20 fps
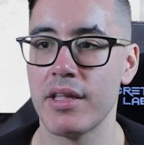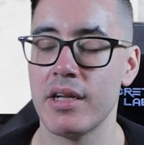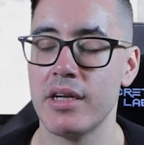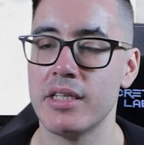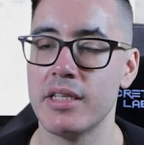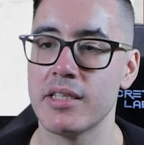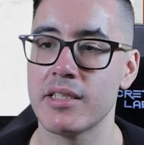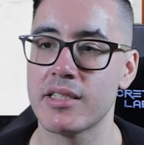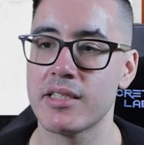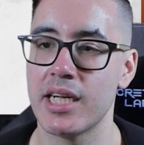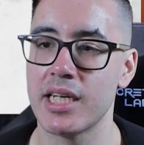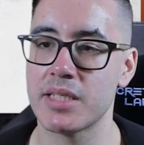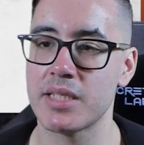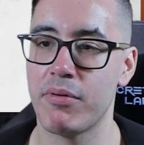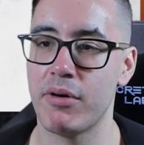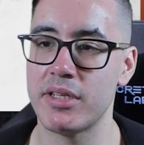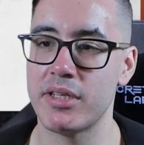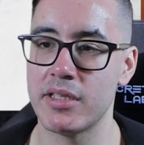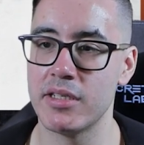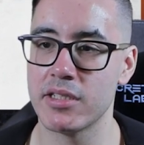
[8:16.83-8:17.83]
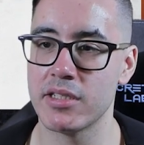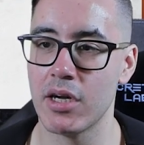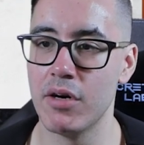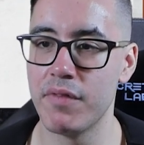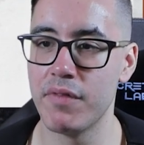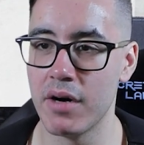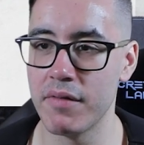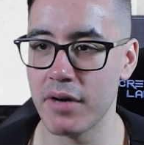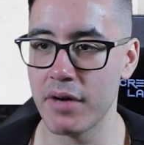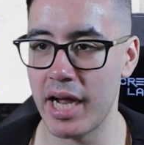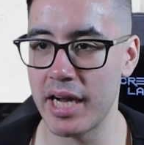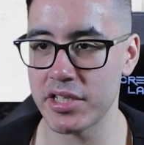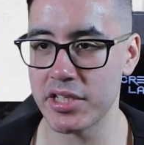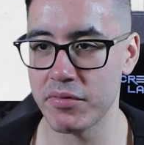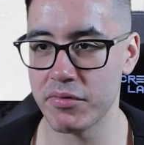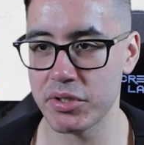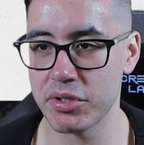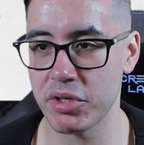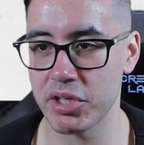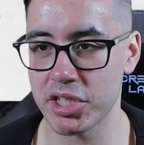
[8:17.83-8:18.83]
This takes precedence over other action
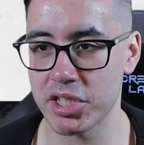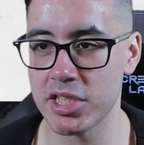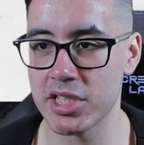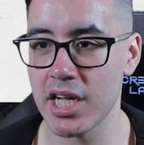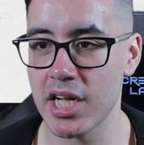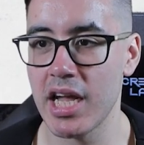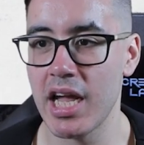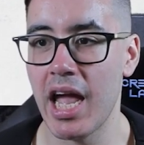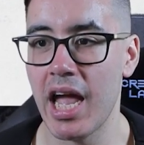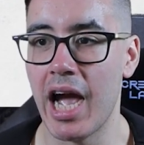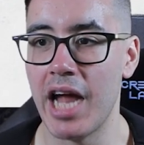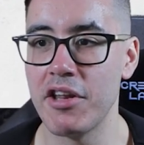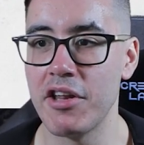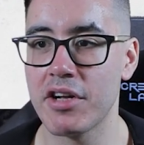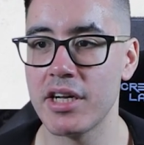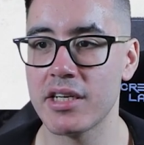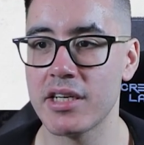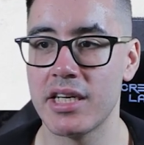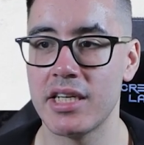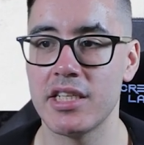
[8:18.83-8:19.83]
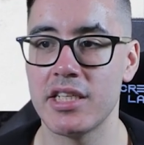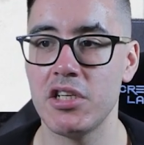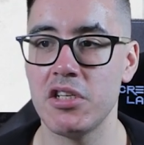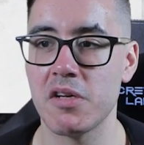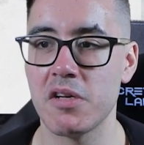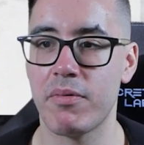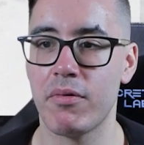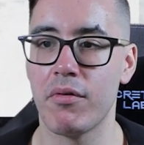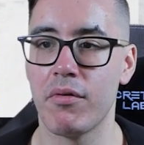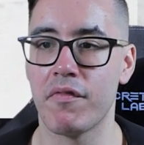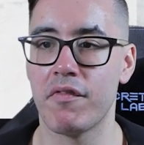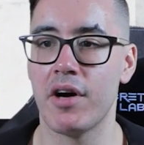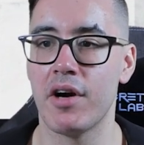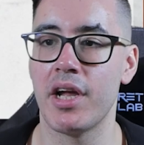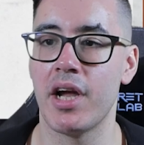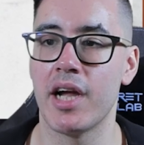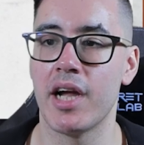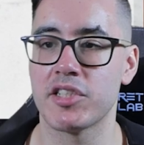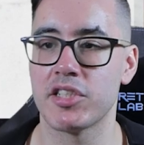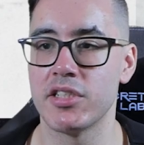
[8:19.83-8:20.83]
restrictions, and you can continue to perform fight
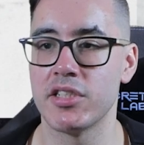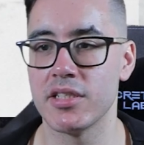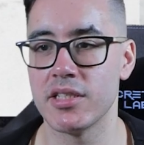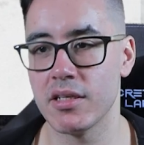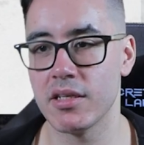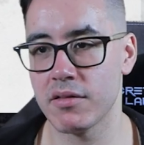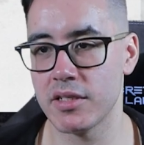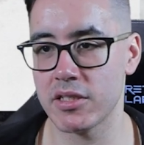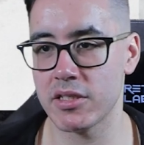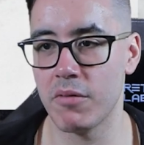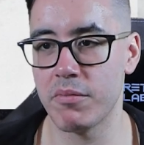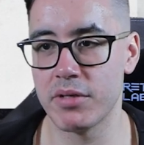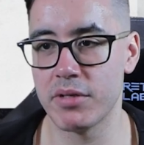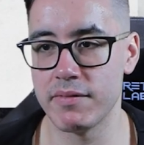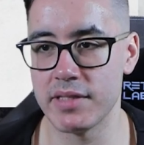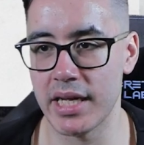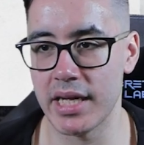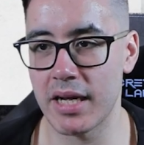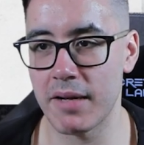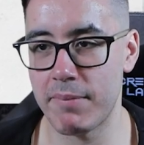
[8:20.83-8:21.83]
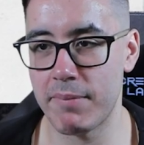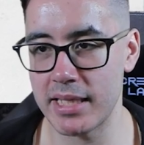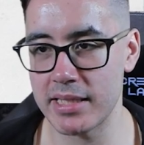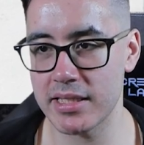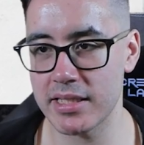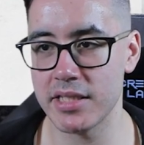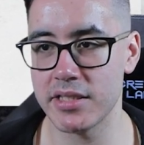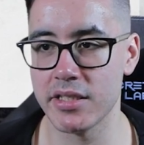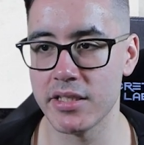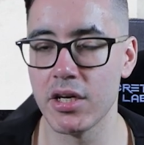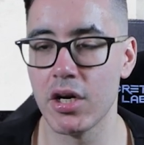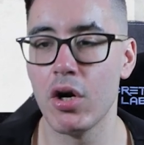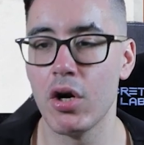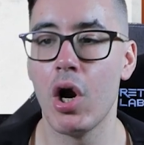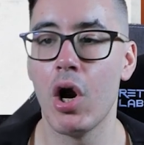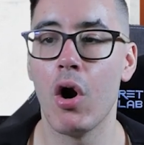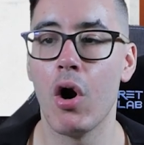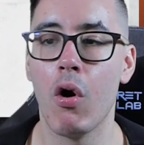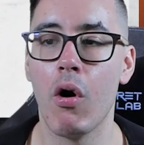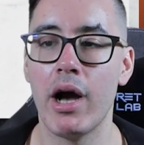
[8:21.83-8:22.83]
actions until this operative is incapacitated
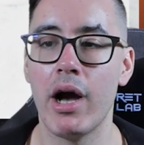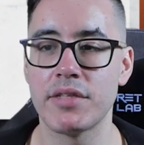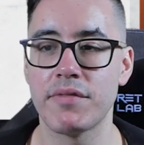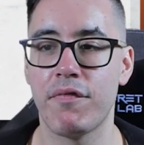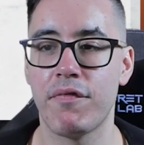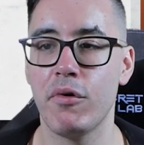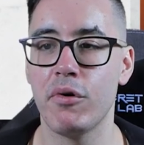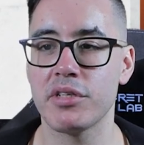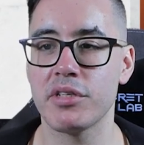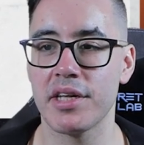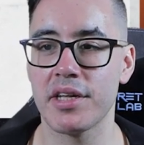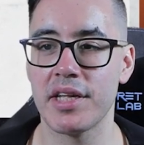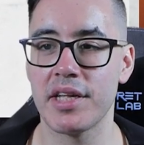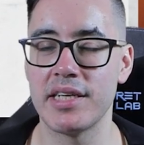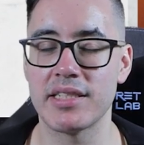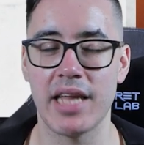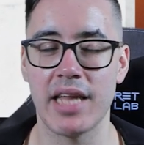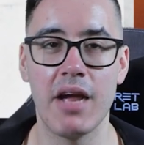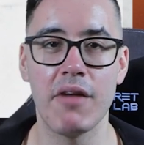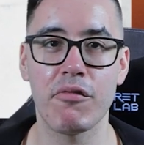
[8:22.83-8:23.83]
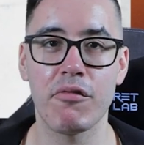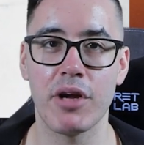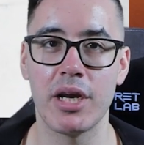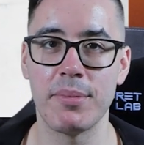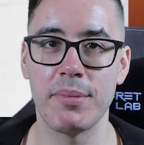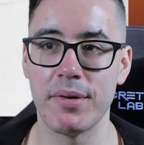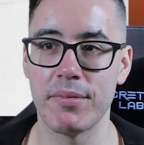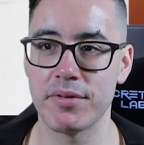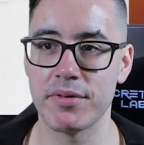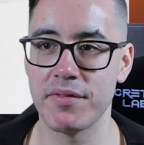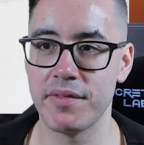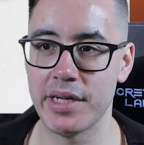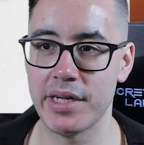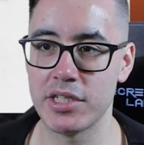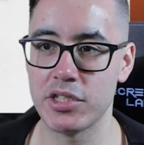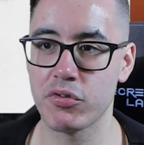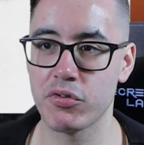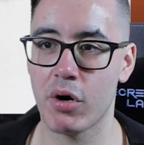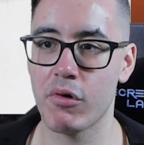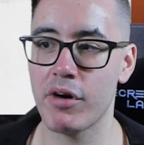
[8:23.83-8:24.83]
or has fought against every enemy operative in
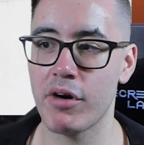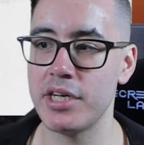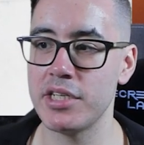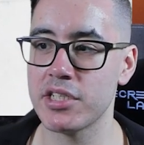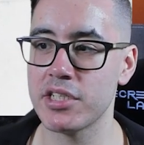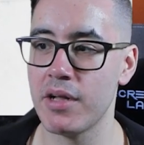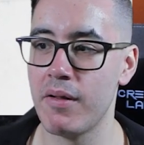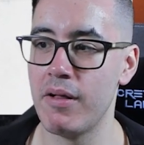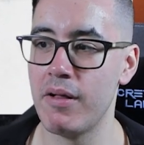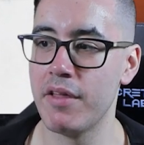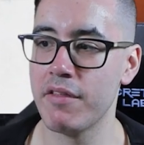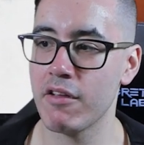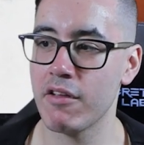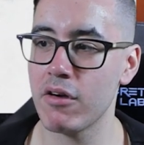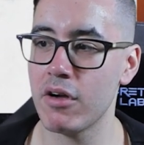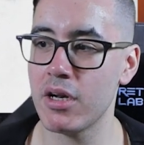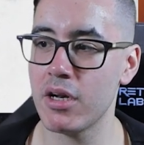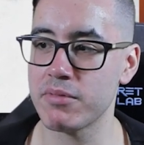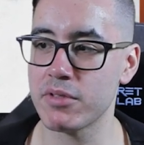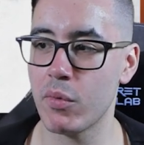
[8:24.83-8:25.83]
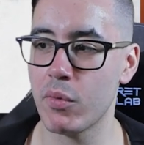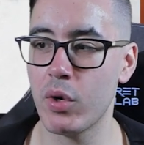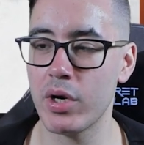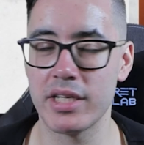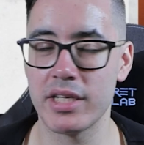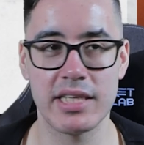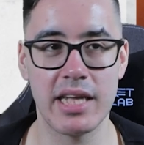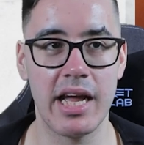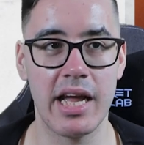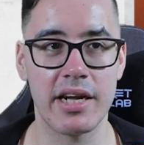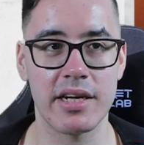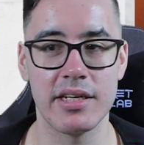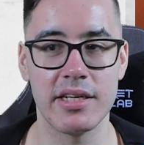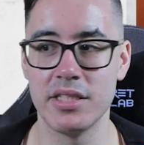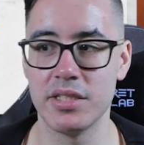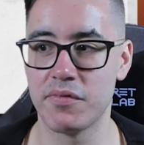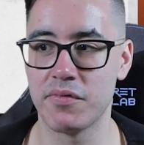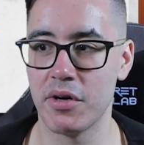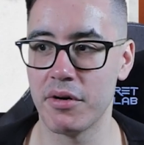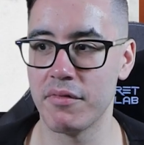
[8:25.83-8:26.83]
control range. So going up to 1 attack
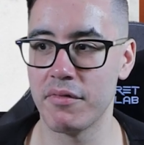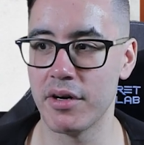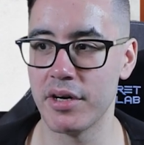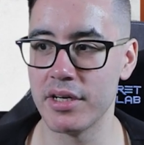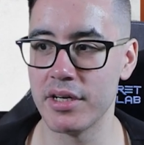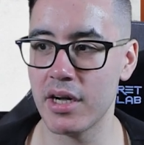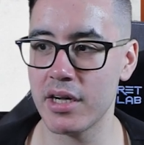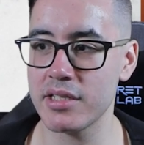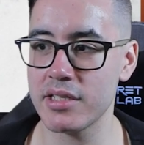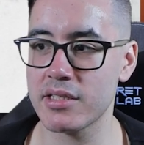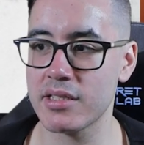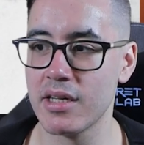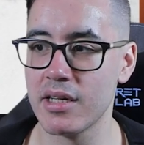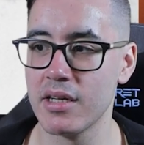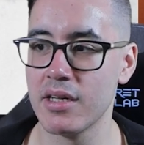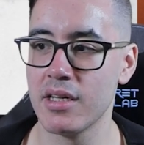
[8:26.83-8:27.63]
is very, very nice.